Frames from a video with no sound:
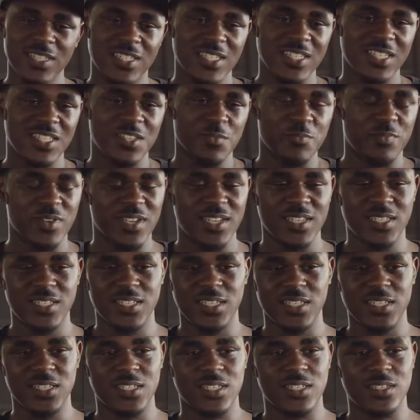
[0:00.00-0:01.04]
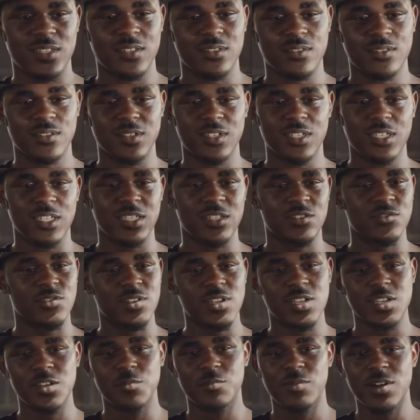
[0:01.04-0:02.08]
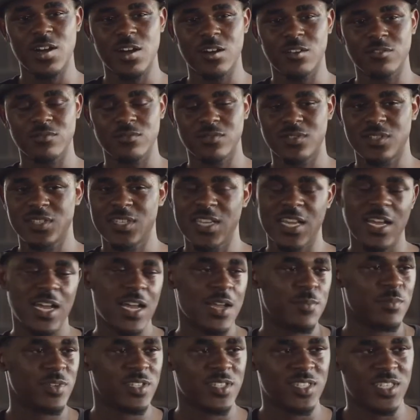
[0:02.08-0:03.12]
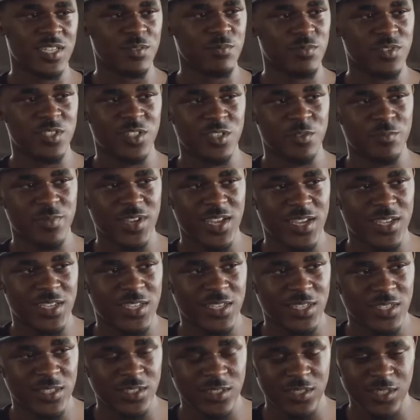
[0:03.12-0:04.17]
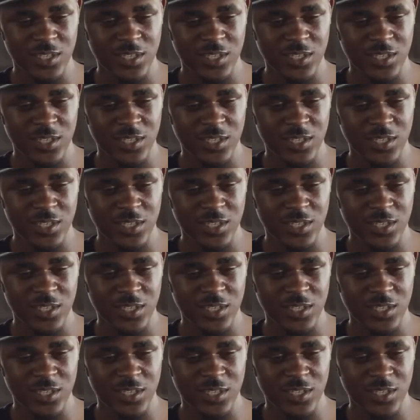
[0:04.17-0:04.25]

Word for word: just the basics. It's really about time and temperature back here.